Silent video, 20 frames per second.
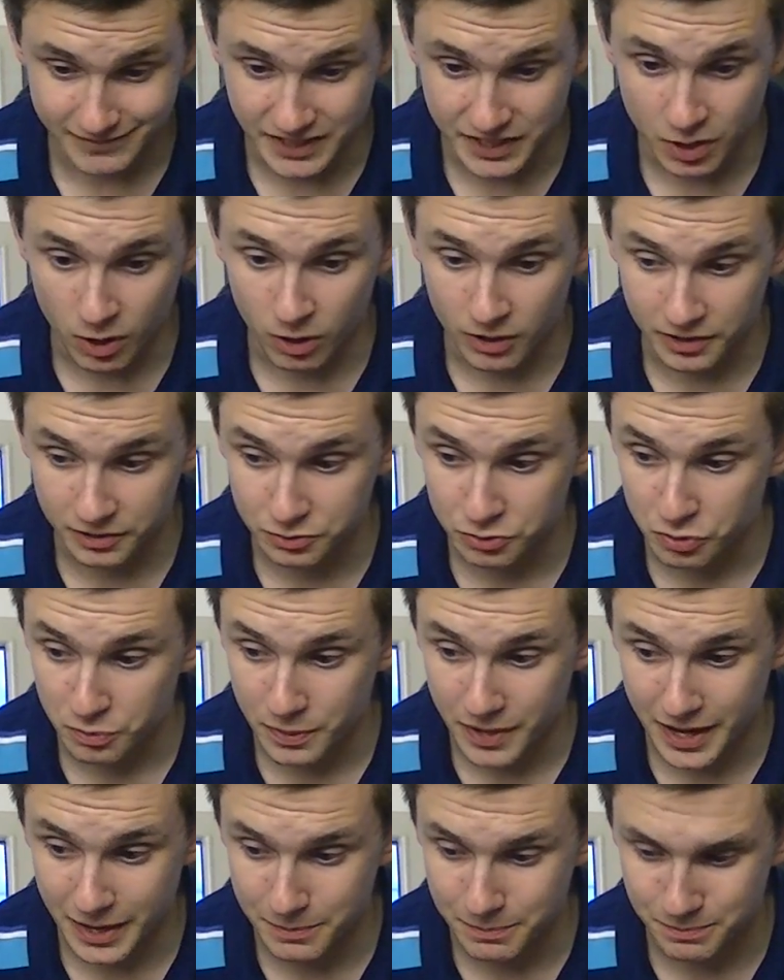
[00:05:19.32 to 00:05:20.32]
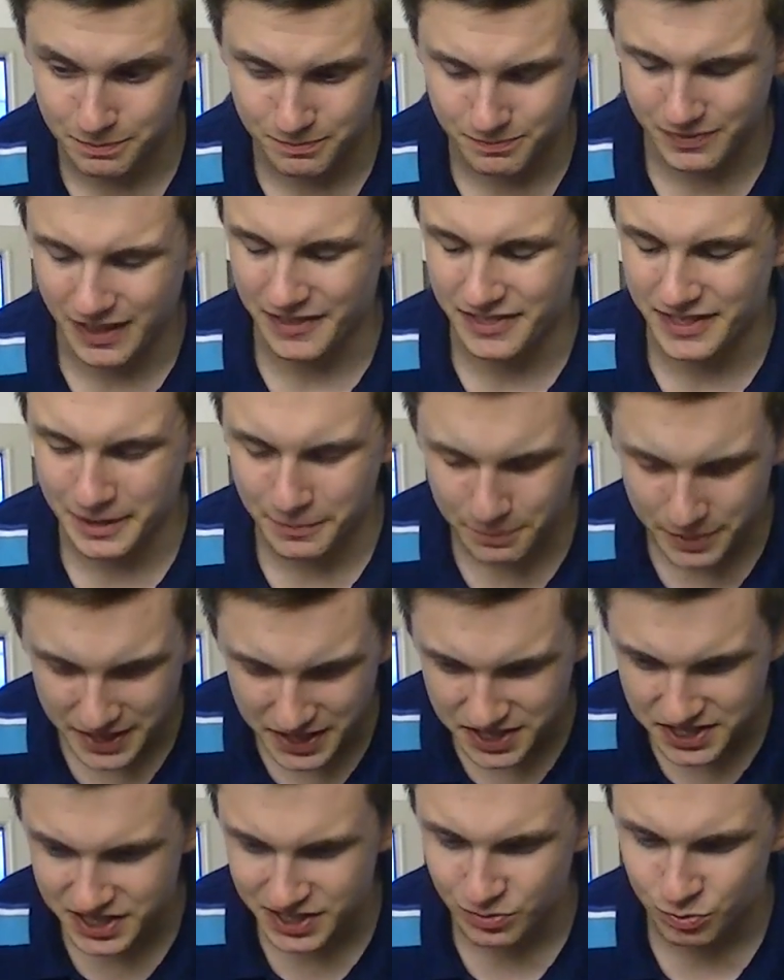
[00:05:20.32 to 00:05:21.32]
article by, I think,
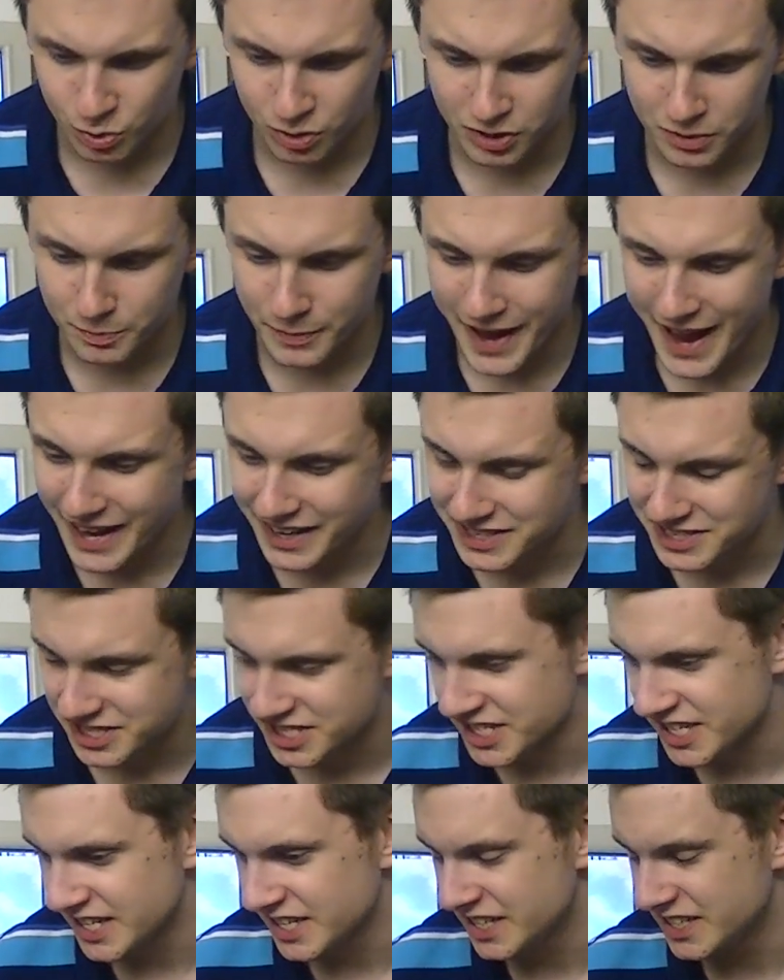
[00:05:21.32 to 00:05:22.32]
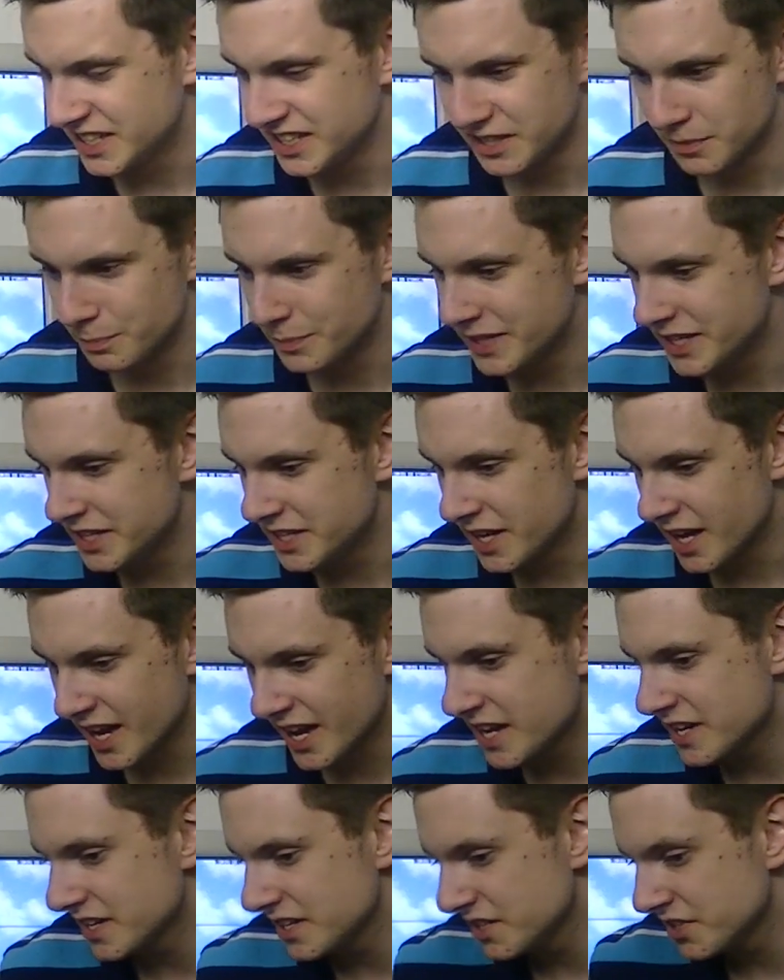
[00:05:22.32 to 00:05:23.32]
PC World magazine in the
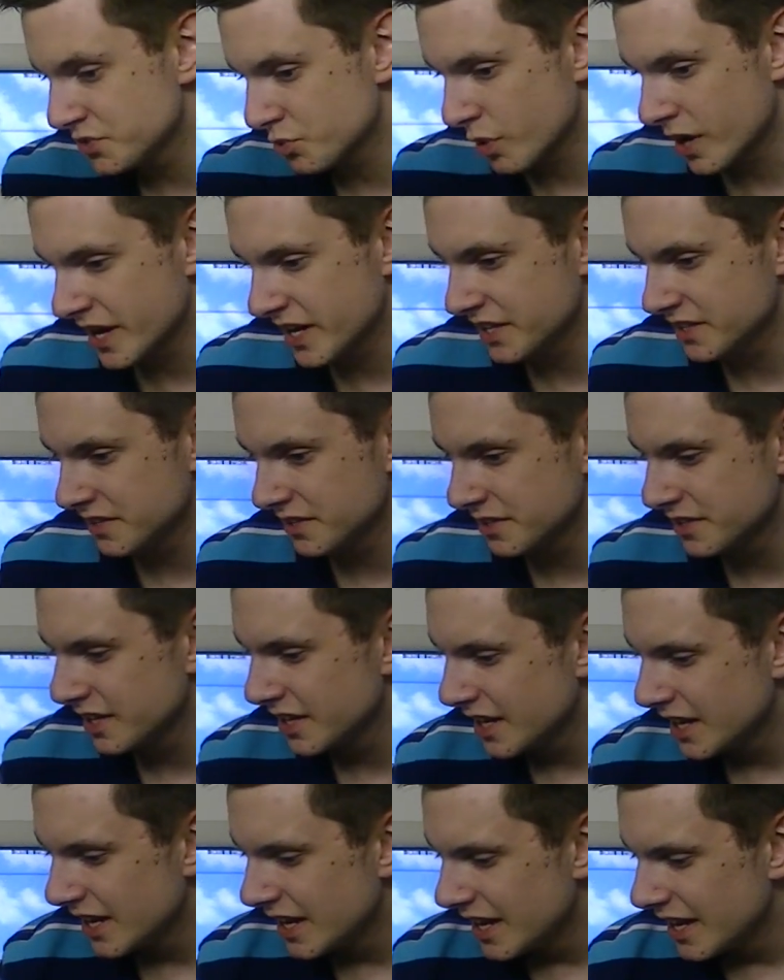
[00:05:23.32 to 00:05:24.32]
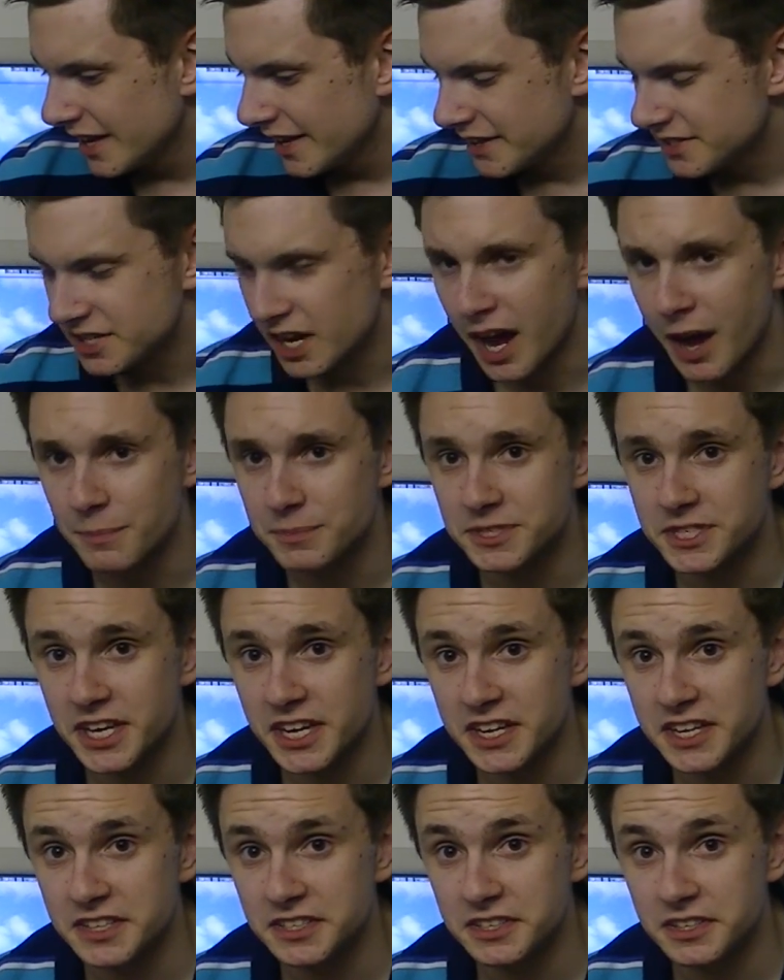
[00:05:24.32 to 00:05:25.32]
mid-90s rating the top
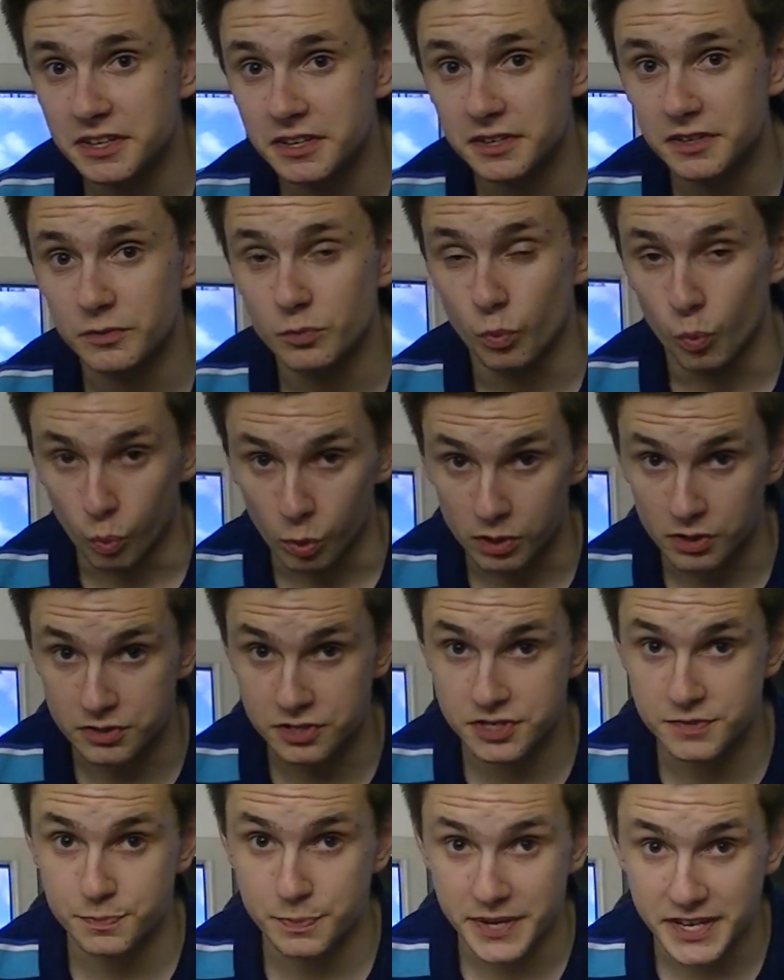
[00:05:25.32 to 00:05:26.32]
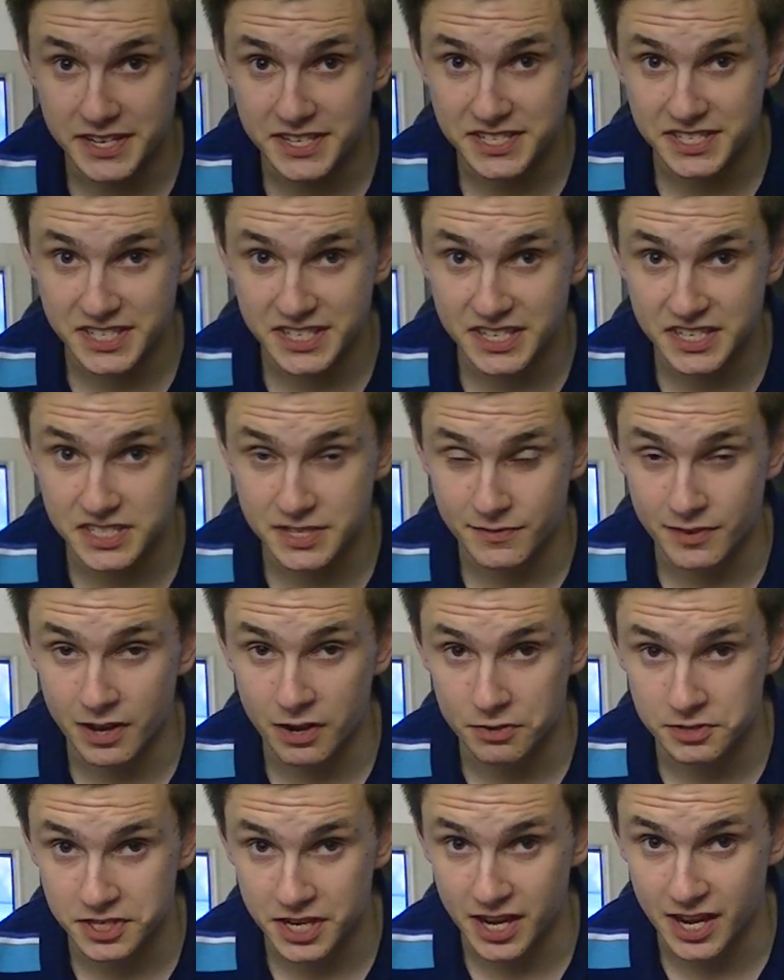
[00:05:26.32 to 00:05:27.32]
10 worst PCs of
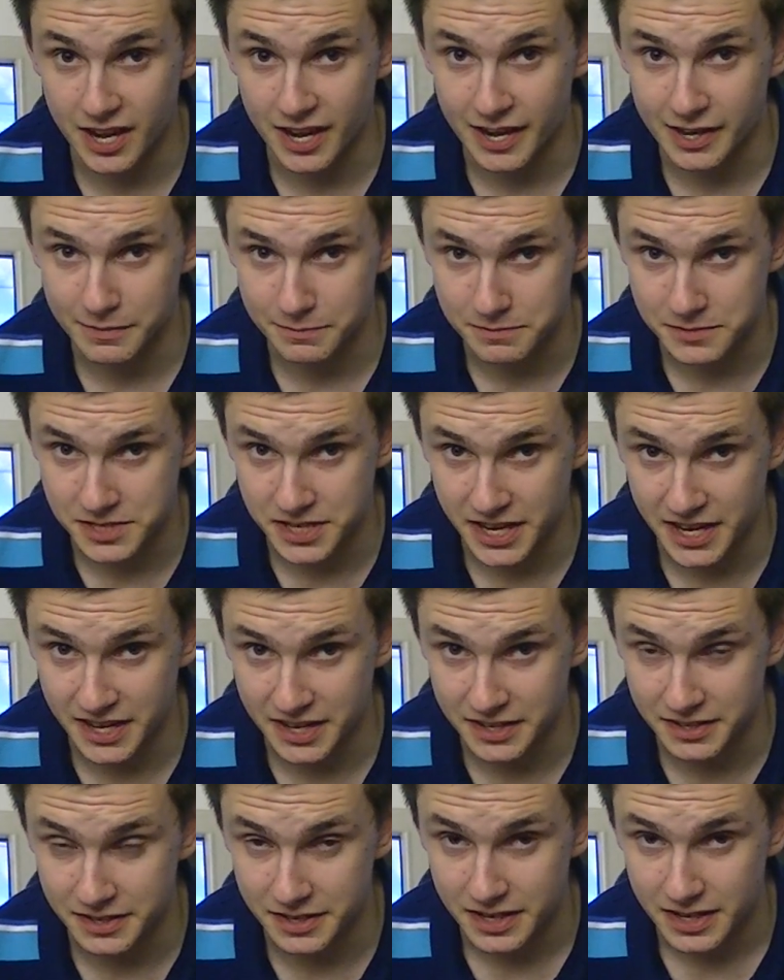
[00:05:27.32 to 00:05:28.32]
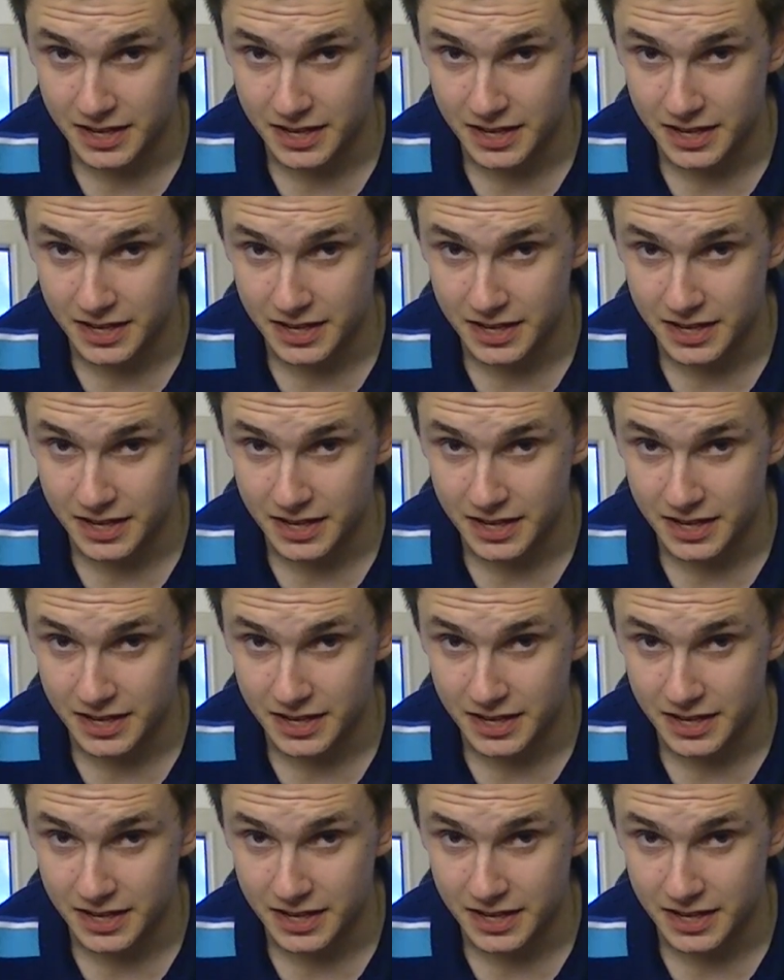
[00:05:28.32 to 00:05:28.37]
all times, and